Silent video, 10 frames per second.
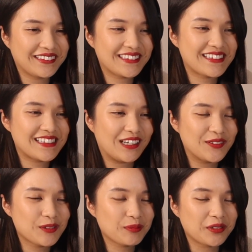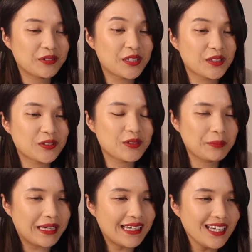doesn't sound super original to
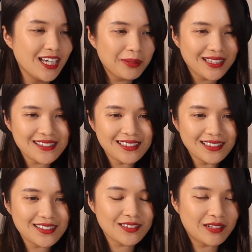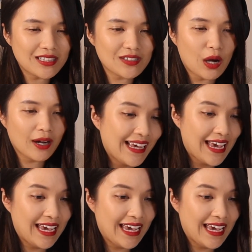me. But still, it's a great song.